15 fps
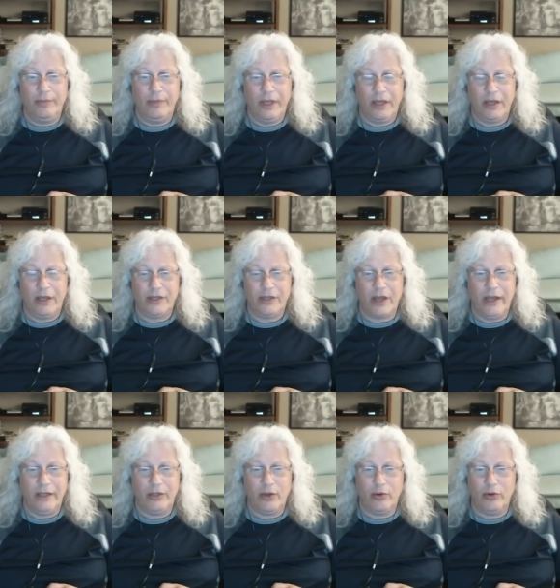Because I
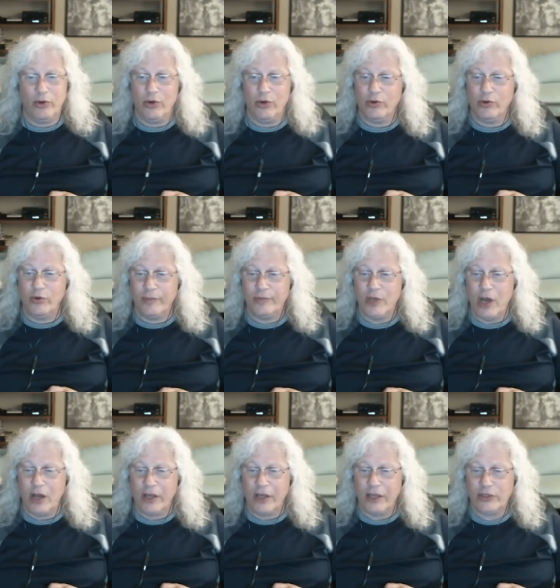don't know who I'm
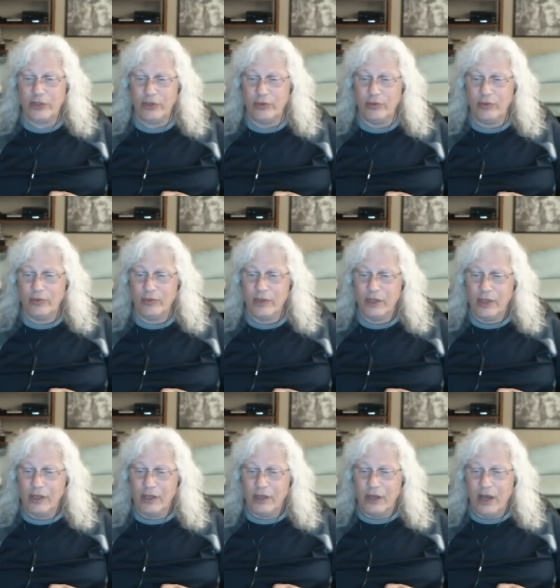talking to.
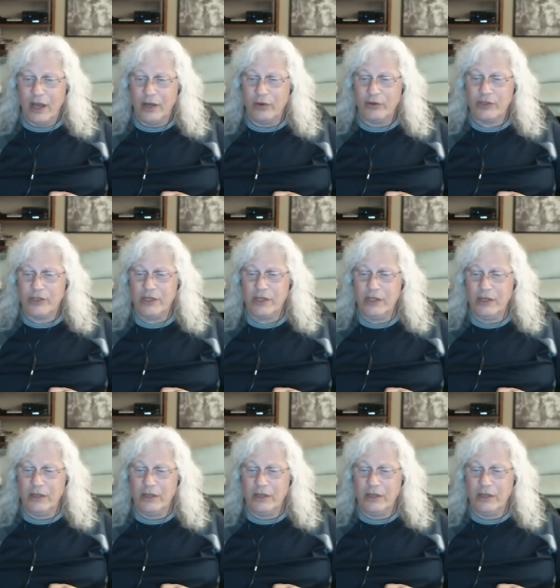Oh, this is our see...